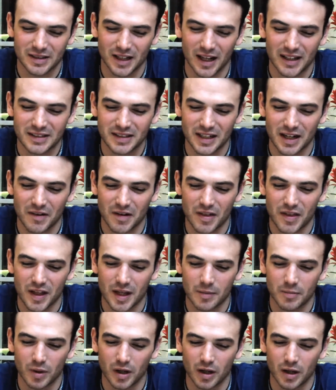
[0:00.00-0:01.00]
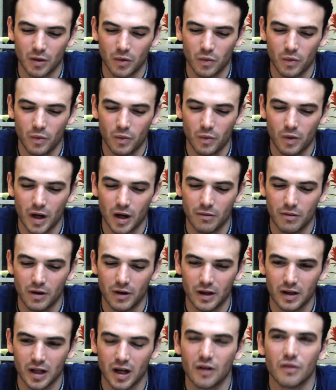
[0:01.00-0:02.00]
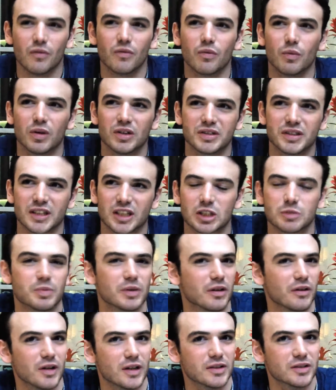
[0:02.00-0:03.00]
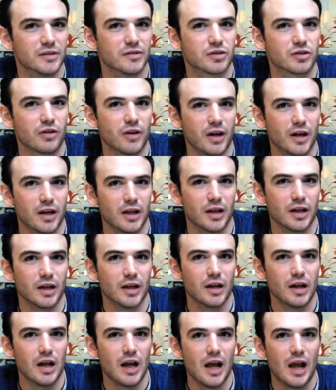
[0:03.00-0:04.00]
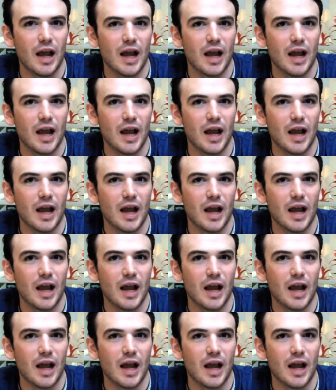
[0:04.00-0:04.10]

nice and everything, but what I really loved was the experience of screening it